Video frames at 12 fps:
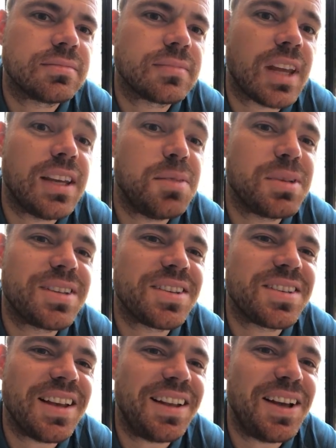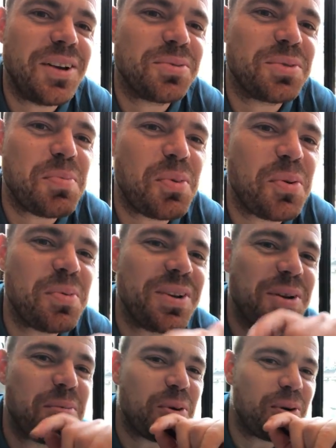Heem is a sellout. Ripple will be
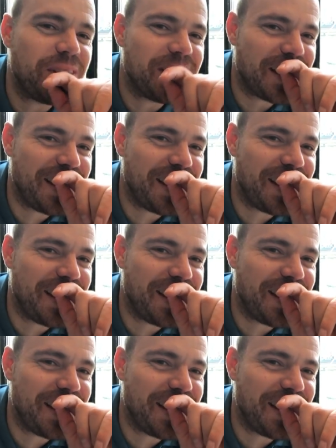number one.